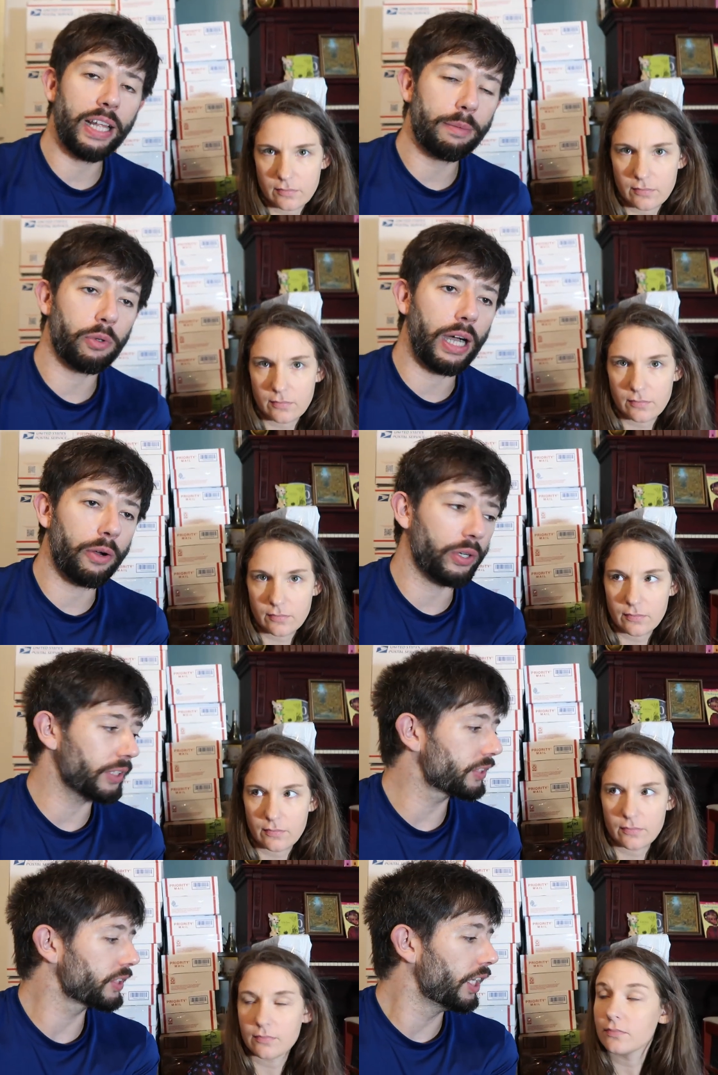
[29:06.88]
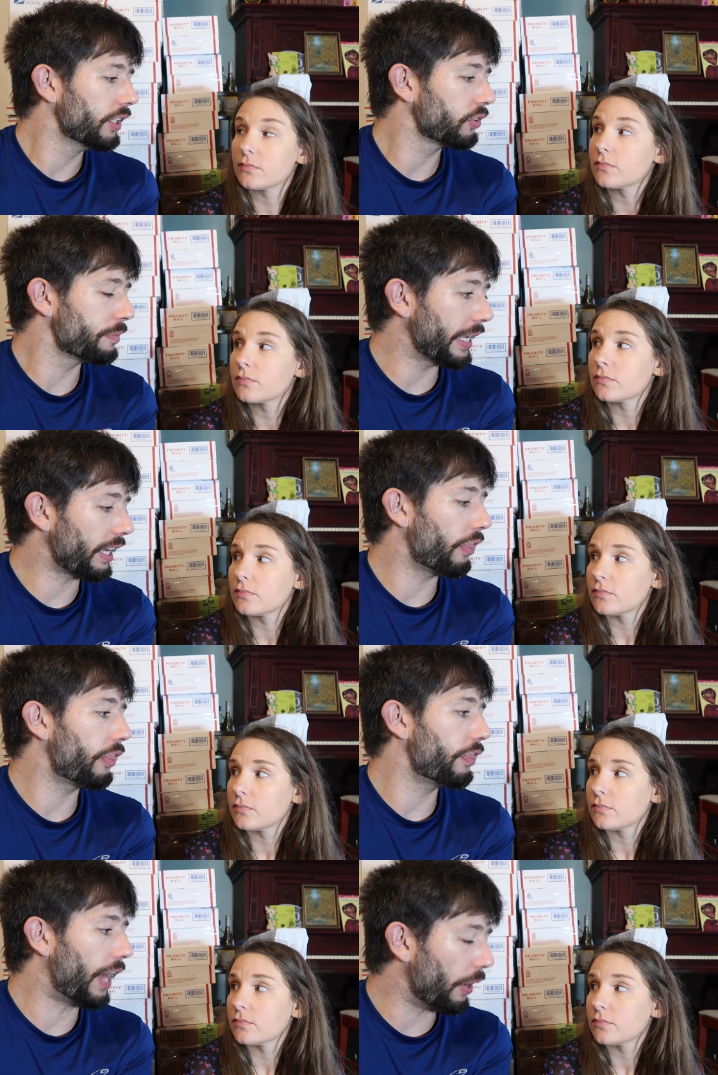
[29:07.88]
Speaker 1: labor hours to make
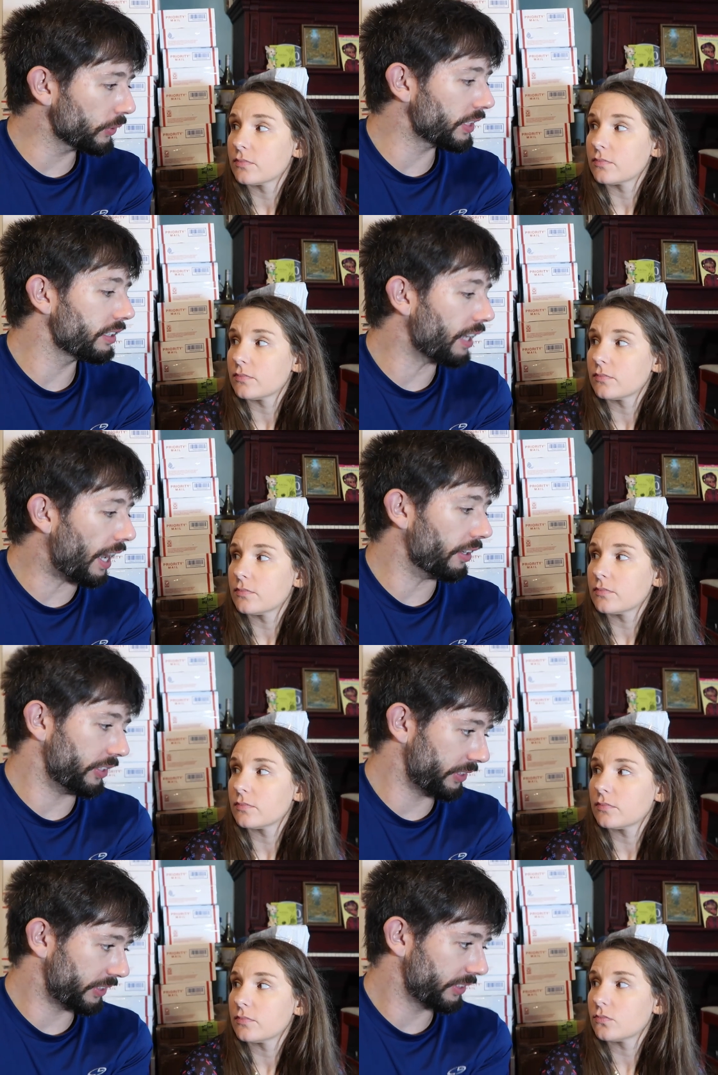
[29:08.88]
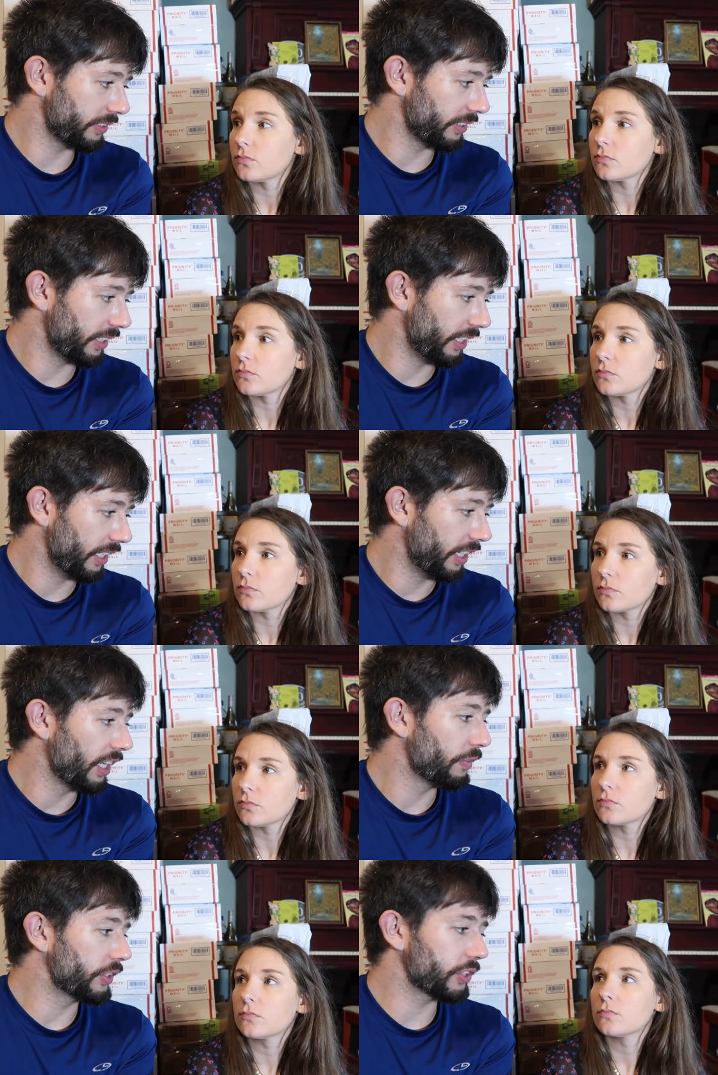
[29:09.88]
$1,000,
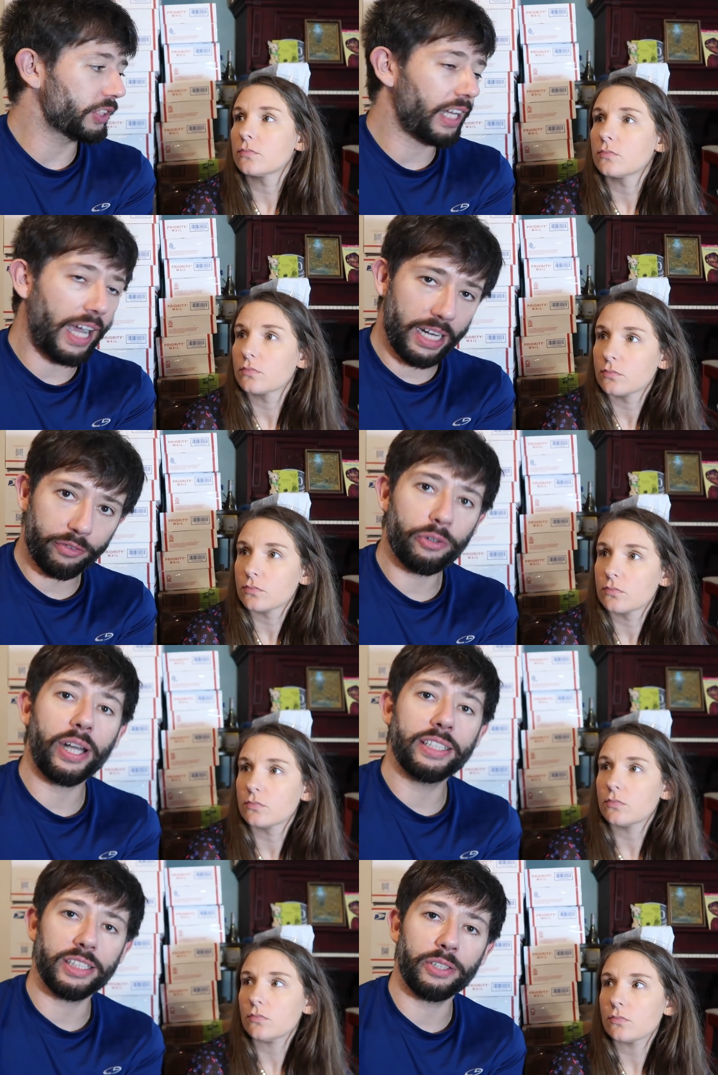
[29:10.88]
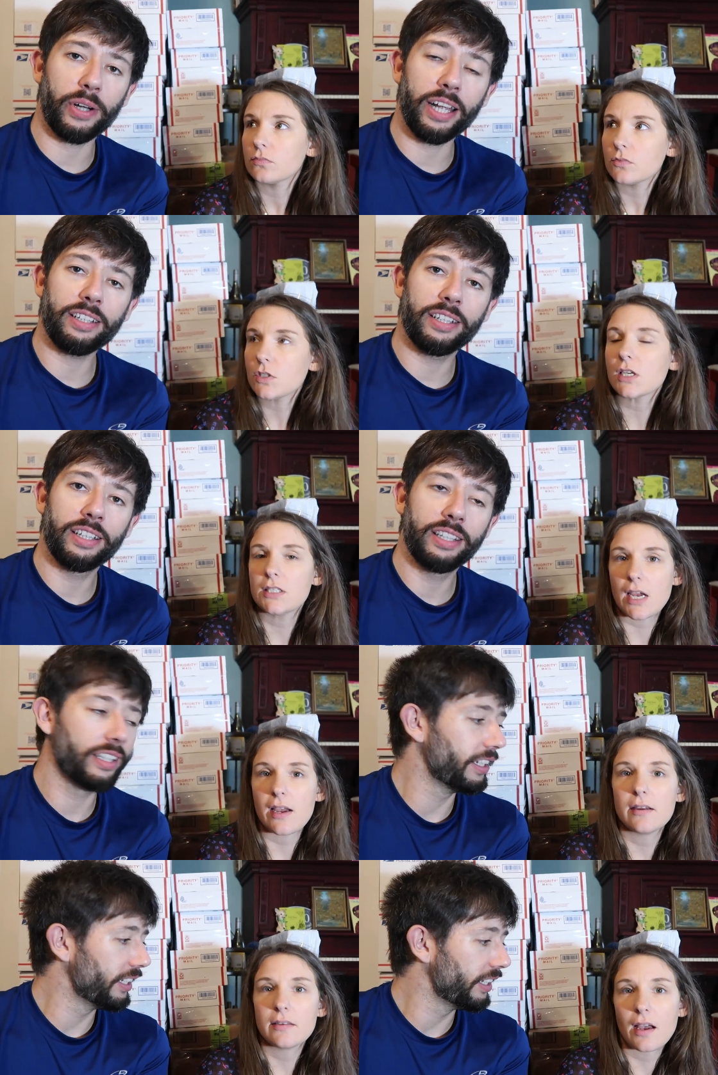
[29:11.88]
which is kind of crazy, right?
Speaker 2: It's like a
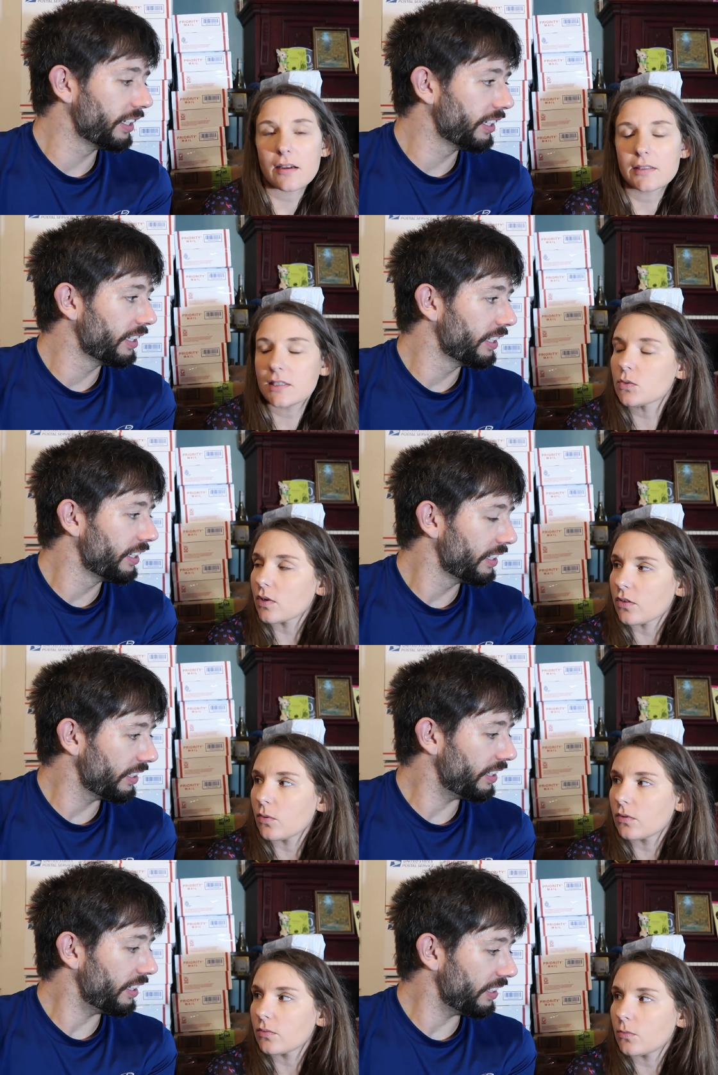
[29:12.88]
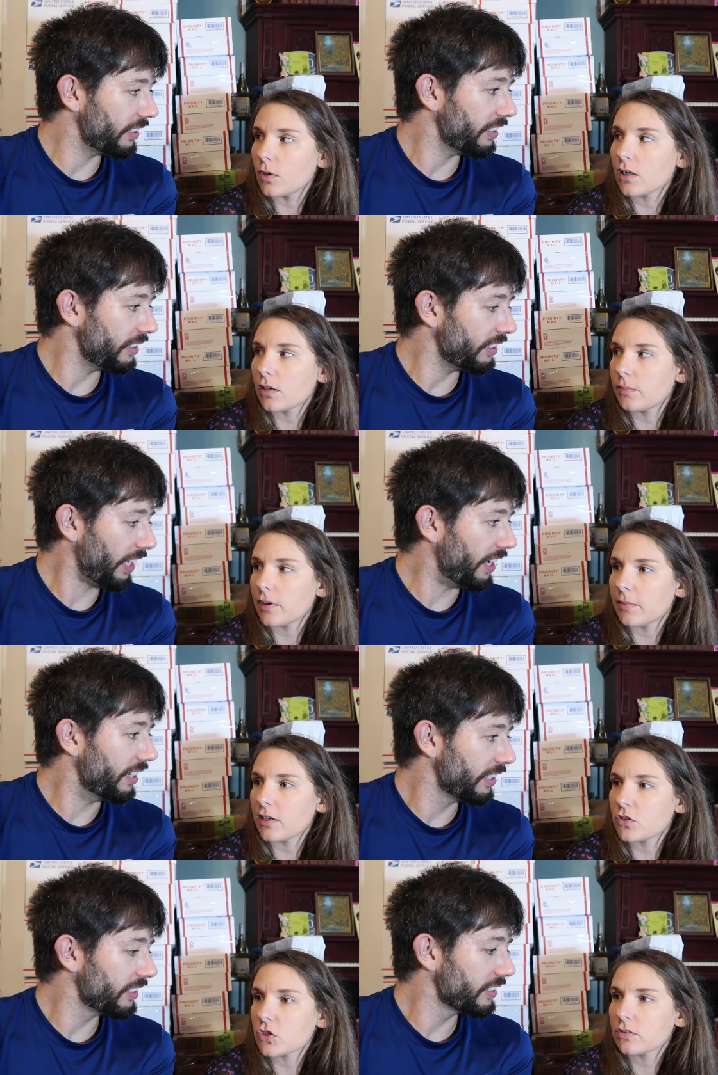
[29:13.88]
day, yeah, a day's worth of work.
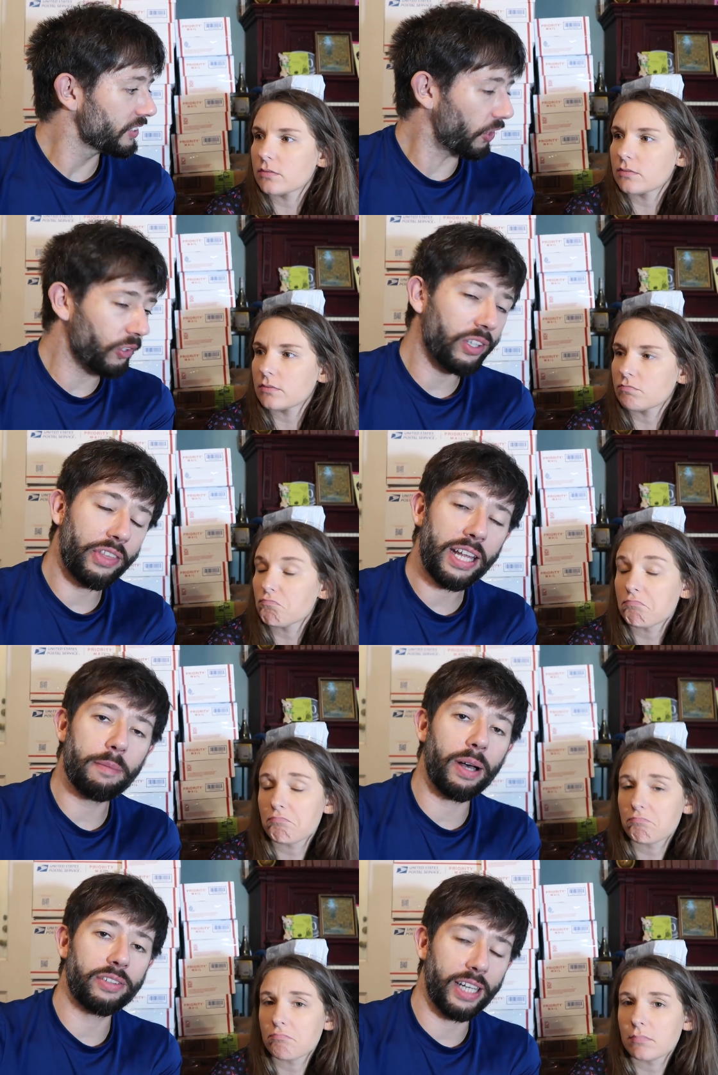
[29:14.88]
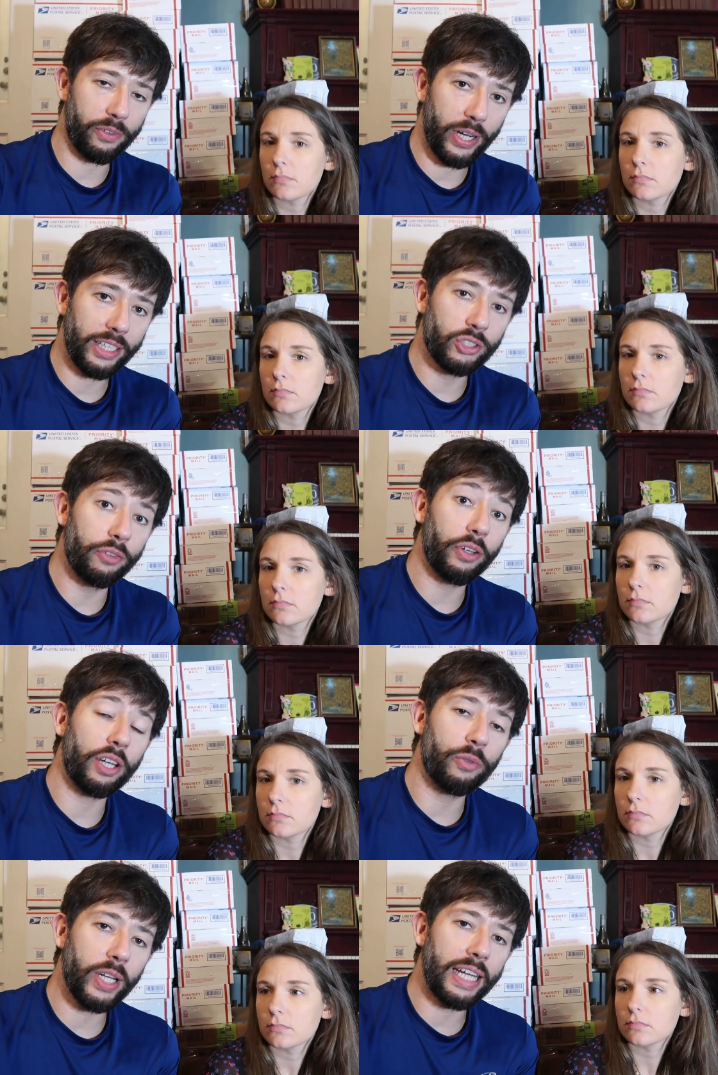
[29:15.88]
Speaker 1: Yeah, so think about that, right? So if you
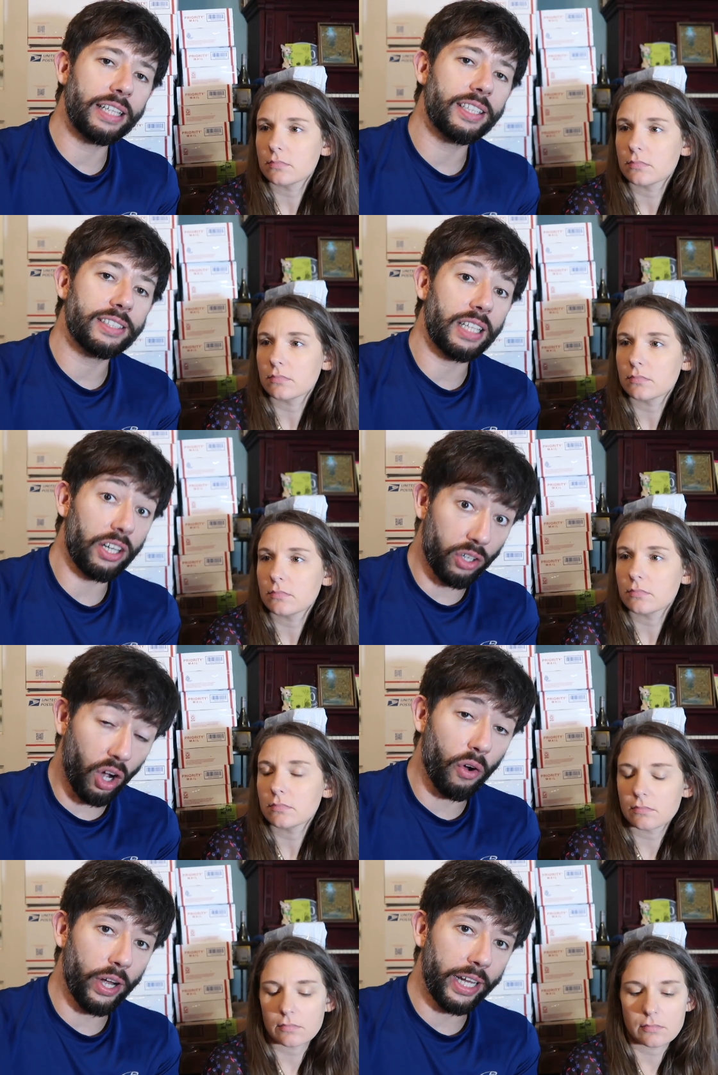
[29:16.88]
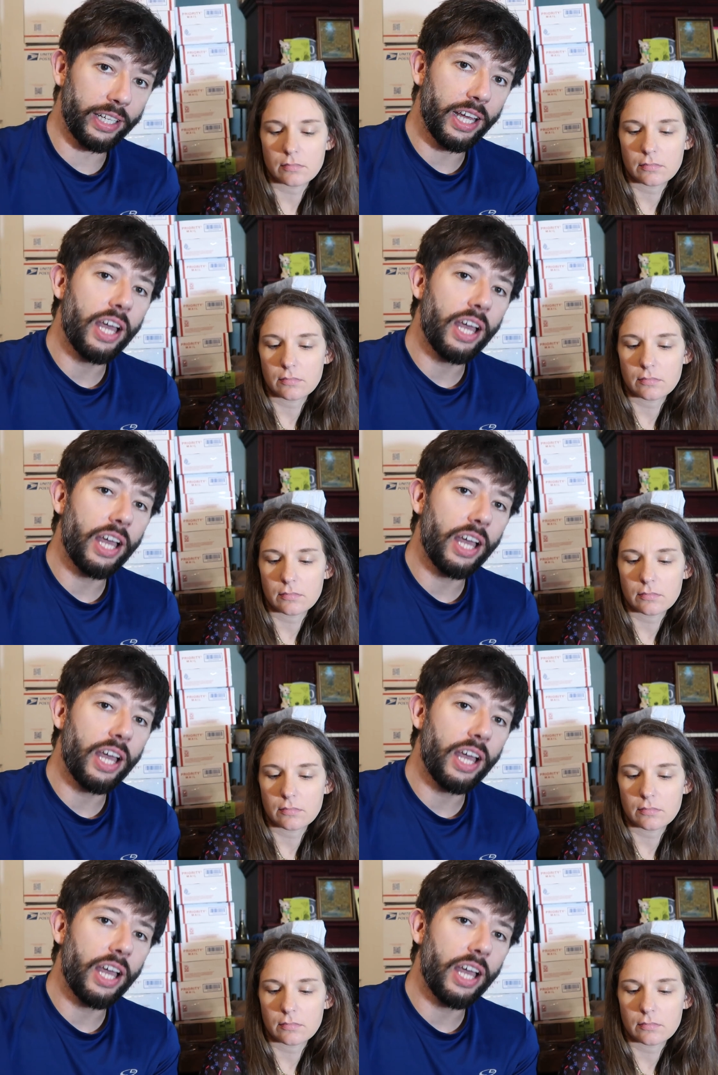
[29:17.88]
can really get this thing going,